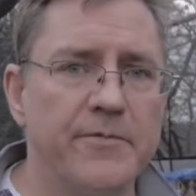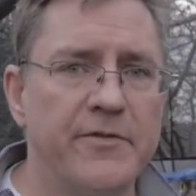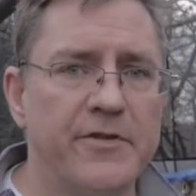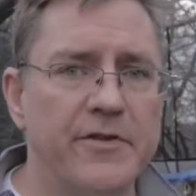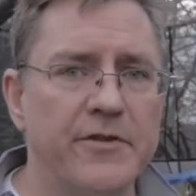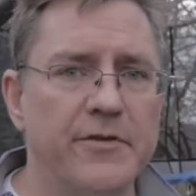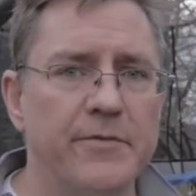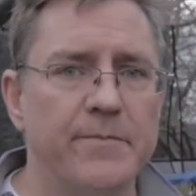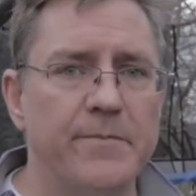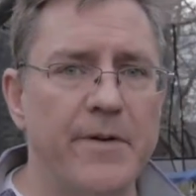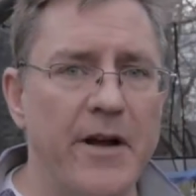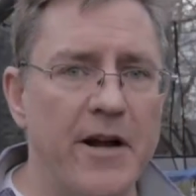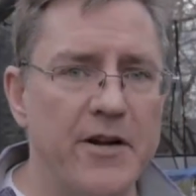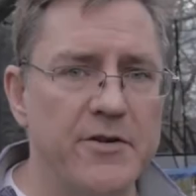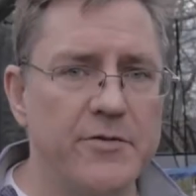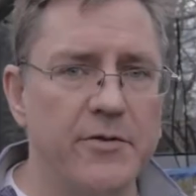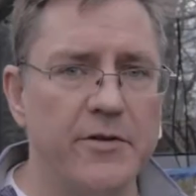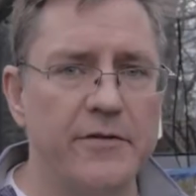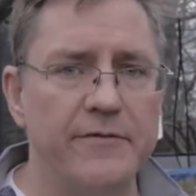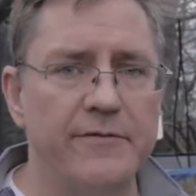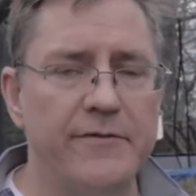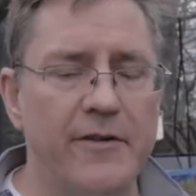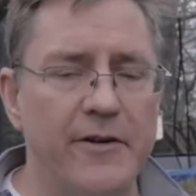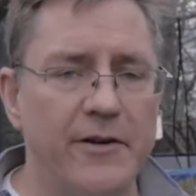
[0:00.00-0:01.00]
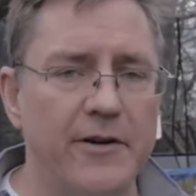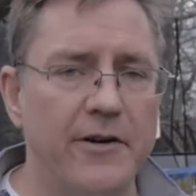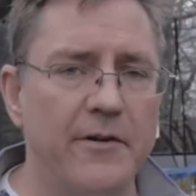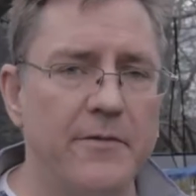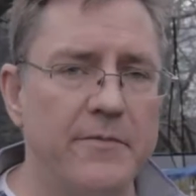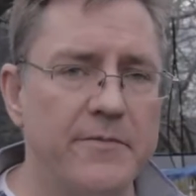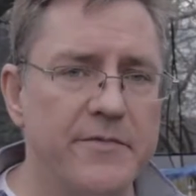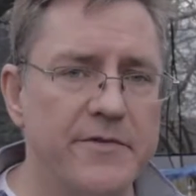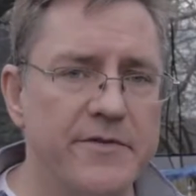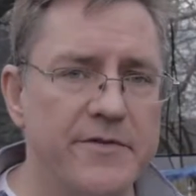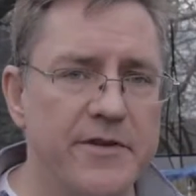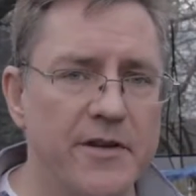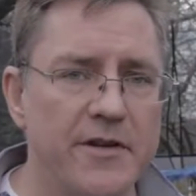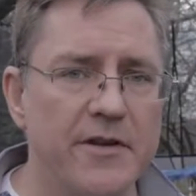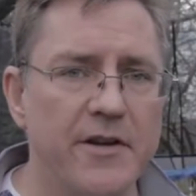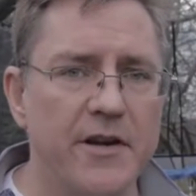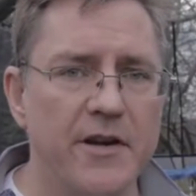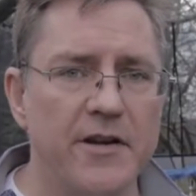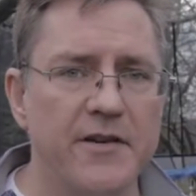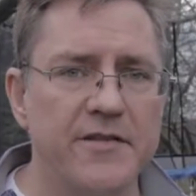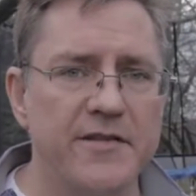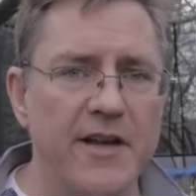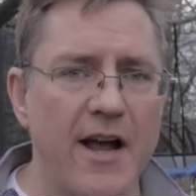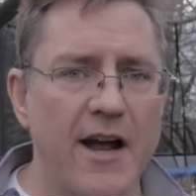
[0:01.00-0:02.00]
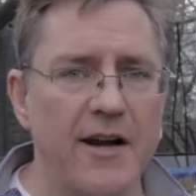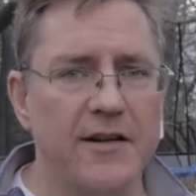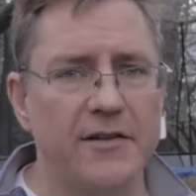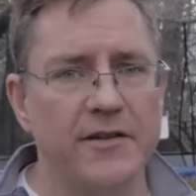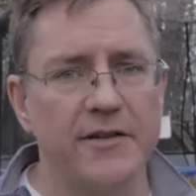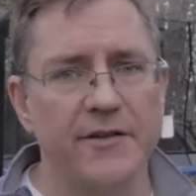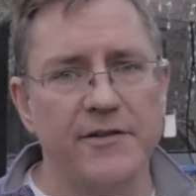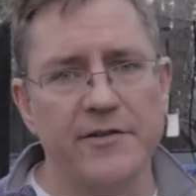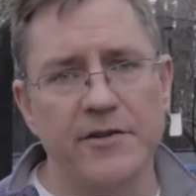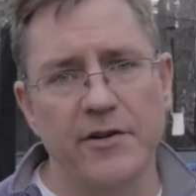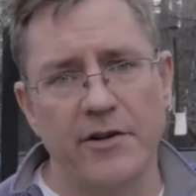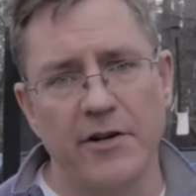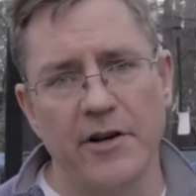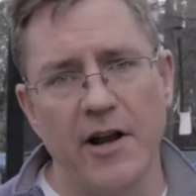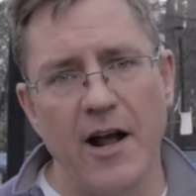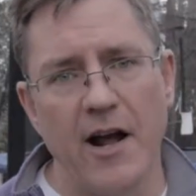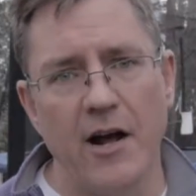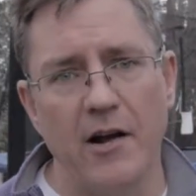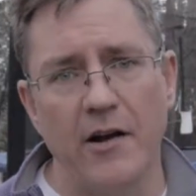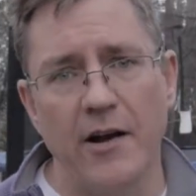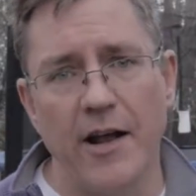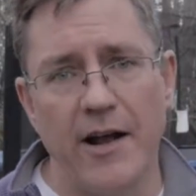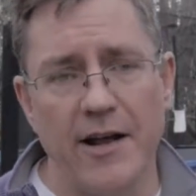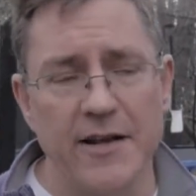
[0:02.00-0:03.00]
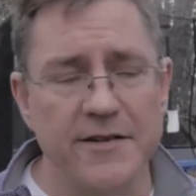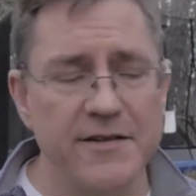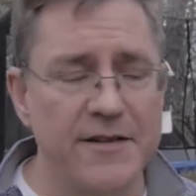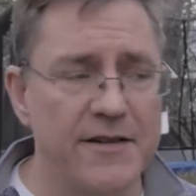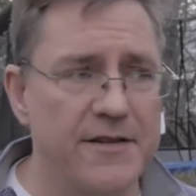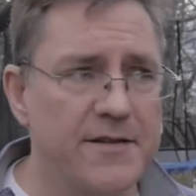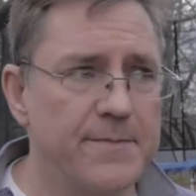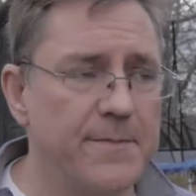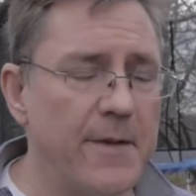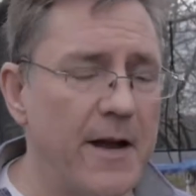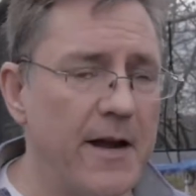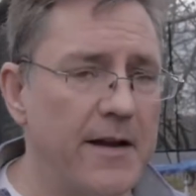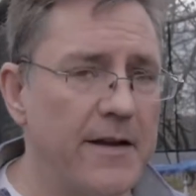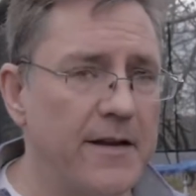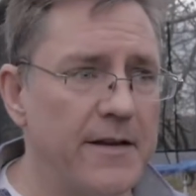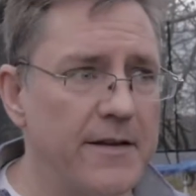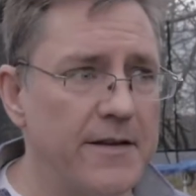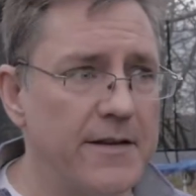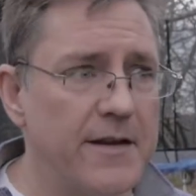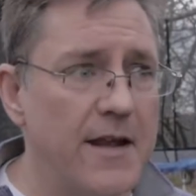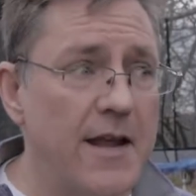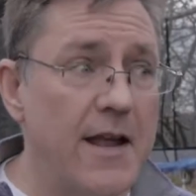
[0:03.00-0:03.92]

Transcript: to Patchwork Farms didn't exactly turn out as expected.